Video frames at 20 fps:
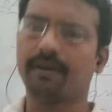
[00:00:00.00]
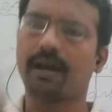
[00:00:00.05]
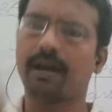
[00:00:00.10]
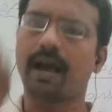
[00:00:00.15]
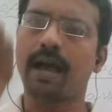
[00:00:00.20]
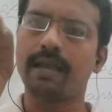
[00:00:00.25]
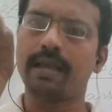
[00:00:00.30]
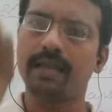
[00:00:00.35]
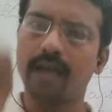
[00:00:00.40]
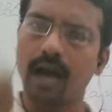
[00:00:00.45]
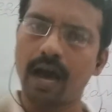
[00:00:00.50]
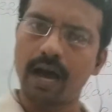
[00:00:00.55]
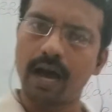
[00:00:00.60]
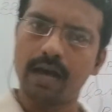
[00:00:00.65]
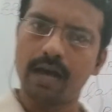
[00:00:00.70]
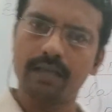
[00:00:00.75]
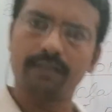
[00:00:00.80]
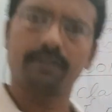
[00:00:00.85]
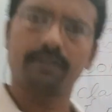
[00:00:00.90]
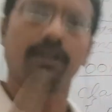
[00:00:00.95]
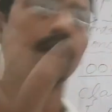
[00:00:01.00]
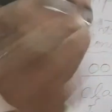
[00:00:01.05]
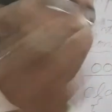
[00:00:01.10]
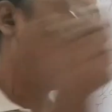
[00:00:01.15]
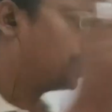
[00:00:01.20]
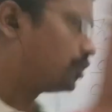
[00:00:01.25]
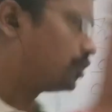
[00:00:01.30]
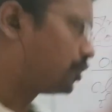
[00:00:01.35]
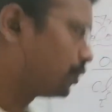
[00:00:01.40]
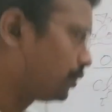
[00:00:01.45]
I ask,
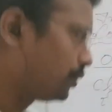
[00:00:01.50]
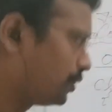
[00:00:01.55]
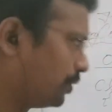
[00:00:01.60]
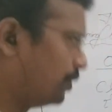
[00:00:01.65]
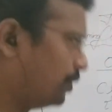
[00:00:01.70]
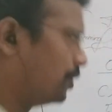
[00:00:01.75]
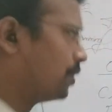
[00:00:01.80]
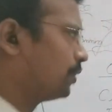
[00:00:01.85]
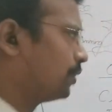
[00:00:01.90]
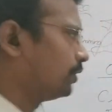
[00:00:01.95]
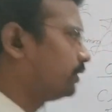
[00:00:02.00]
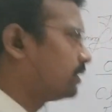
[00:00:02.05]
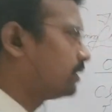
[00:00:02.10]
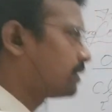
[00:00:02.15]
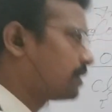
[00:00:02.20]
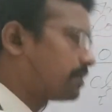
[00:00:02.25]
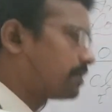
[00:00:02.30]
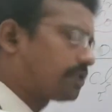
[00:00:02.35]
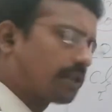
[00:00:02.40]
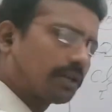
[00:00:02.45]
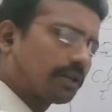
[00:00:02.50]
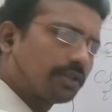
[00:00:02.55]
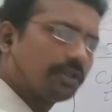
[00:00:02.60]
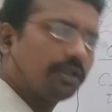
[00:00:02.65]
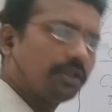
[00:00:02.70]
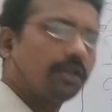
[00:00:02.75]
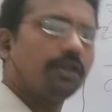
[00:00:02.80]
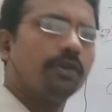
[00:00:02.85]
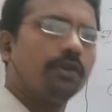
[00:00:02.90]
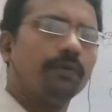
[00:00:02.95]
do you know this
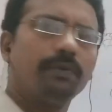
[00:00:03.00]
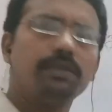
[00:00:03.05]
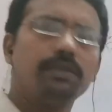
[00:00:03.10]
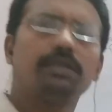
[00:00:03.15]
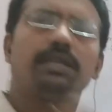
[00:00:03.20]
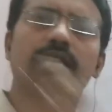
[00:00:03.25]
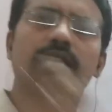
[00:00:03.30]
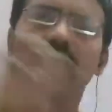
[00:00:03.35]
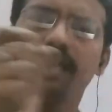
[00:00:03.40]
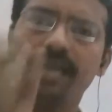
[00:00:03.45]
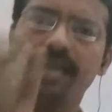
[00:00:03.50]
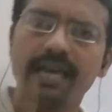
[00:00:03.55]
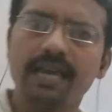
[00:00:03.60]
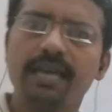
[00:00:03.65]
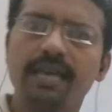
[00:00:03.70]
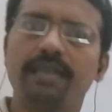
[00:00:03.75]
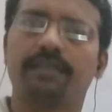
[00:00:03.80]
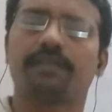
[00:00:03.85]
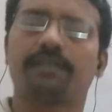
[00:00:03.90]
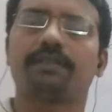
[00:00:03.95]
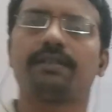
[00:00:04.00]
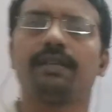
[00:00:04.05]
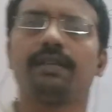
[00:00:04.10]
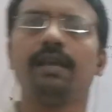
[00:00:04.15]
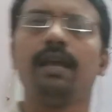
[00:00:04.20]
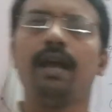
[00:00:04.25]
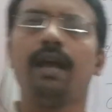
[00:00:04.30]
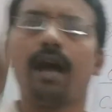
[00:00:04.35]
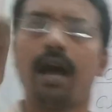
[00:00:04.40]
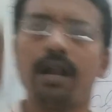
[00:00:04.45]
structure? You will say, yes,
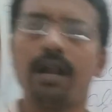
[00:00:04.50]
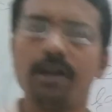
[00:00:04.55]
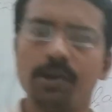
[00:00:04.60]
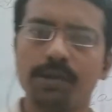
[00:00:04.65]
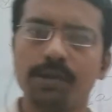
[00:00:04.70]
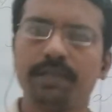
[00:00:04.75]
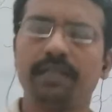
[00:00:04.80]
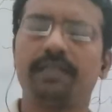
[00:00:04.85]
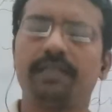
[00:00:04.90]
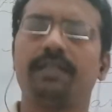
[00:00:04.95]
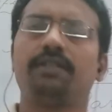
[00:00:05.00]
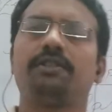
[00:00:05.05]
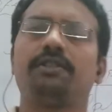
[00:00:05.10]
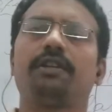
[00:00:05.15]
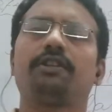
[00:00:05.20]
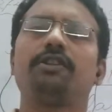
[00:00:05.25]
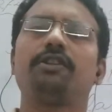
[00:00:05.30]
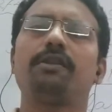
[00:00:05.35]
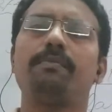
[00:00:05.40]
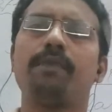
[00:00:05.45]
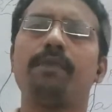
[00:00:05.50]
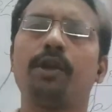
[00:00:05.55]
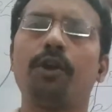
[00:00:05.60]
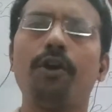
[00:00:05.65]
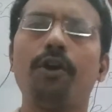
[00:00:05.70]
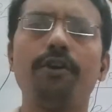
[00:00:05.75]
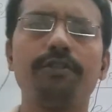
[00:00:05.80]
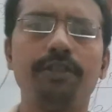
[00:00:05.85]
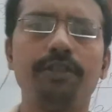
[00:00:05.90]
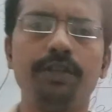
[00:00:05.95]
I know this structure
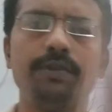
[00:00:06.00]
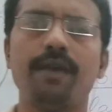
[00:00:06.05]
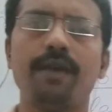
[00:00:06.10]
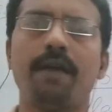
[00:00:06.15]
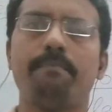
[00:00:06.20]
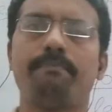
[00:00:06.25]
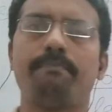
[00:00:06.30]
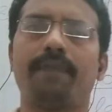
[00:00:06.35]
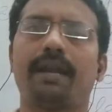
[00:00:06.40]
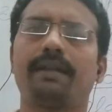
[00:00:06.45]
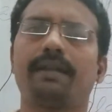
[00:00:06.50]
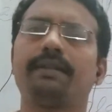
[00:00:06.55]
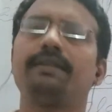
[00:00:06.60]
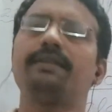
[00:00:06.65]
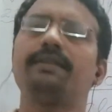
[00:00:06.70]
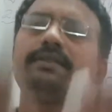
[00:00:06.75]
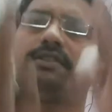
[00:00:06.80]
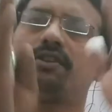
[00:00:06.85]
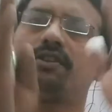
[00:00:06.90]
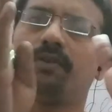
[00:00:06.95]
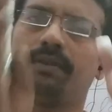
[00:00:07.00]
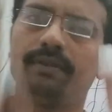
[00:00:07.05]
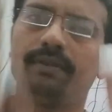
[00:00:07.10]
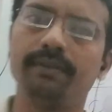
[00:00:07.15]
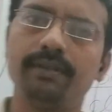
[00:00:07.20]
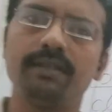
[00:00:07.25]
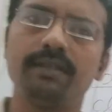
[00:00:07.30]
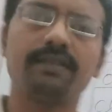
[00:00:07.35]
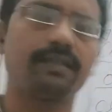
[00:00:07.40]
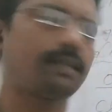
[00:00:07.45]
because you have practiced on
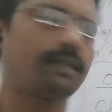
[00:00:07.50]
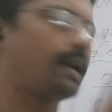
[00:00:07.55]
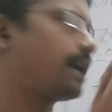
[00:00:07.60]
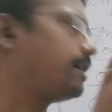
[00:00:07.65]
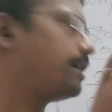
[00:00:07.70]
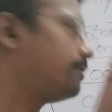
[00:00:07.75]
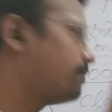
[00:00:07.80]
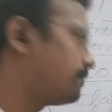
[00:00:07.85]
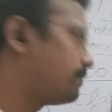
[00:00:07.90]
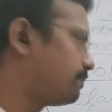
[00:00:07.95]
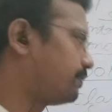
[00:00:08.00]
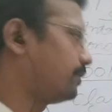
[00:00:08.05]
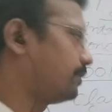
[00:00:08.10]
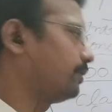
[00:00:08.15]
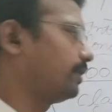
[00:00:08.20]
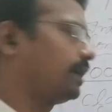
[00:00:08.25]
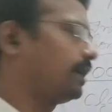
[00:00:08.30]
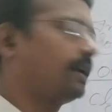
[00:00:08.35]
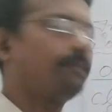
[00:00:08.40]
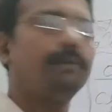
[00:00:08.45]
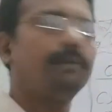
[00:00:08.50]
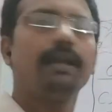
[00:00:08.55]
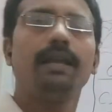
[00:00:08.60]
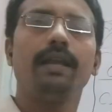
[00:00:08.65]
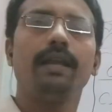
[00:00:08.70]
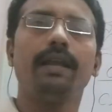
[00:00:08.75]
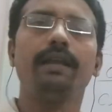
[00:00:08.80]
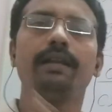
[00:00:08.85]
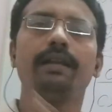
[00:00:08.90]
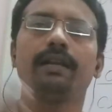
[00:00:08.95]
this kind of program
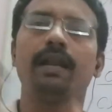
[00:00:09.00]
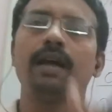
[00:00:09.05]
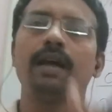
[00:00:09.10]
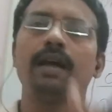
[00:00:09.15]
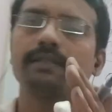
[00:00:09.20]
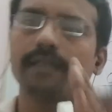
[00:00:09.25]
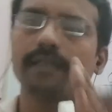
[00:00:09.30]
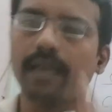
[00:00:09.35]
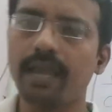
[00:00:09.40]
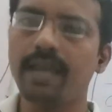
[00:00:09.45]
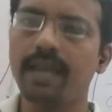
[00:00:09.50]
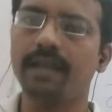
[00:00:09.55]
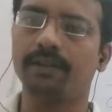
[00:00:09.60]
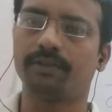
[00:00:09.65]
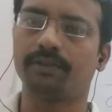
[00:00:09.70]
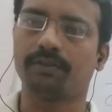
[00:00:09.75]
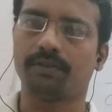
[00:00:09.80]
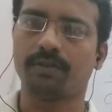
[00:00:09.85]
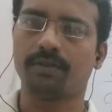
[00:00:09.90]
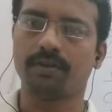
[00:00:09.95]
in class 8.